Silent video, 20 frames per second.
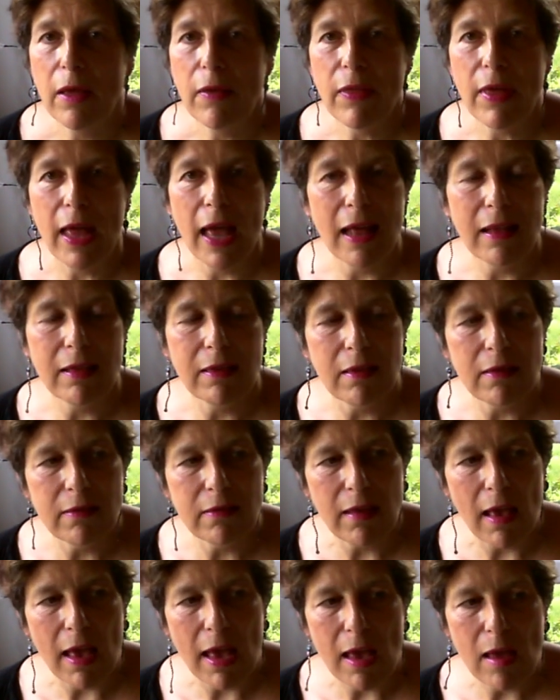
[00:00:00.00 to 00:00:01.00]
They had the
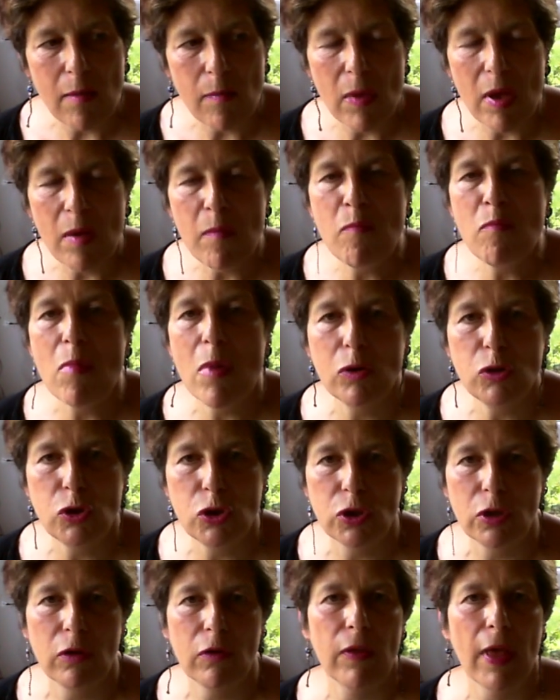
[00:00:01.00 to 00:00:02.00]
same
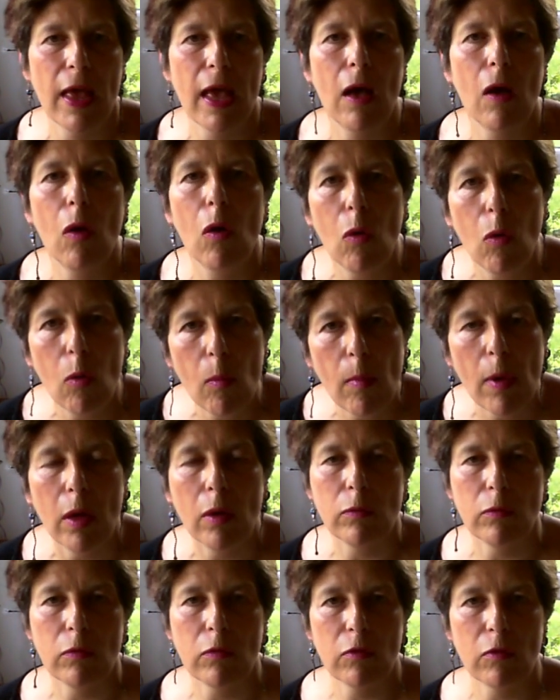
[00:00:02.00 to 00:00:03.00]
emotions, their
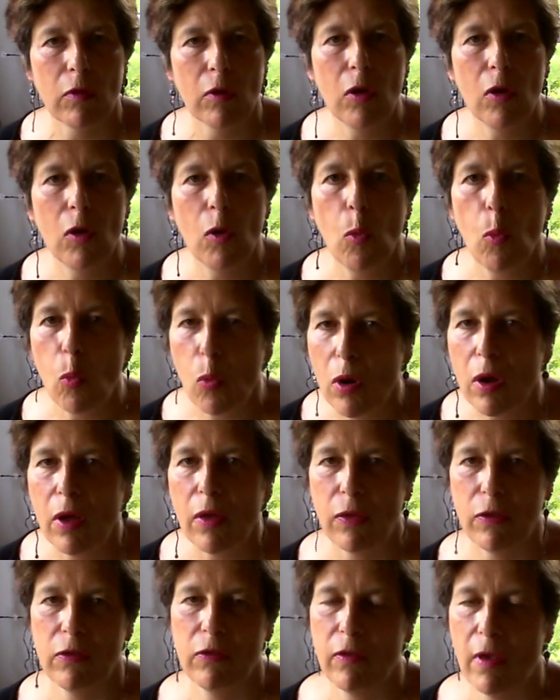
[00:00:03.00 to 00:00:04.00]
hormones were
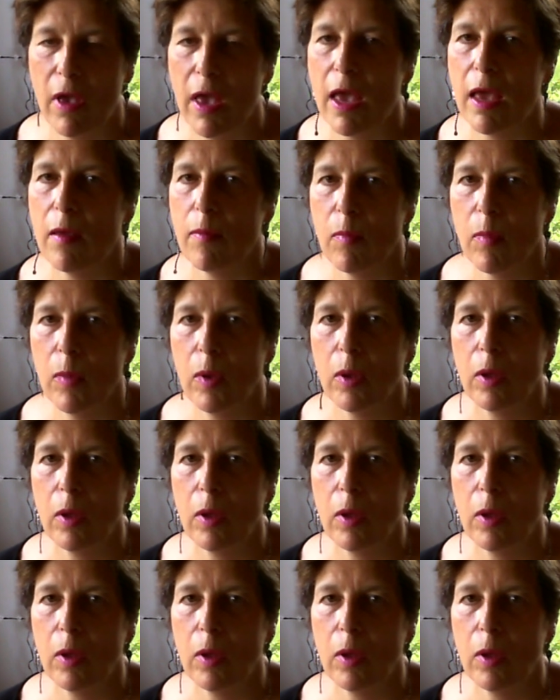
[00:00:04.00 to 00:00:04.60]
the same.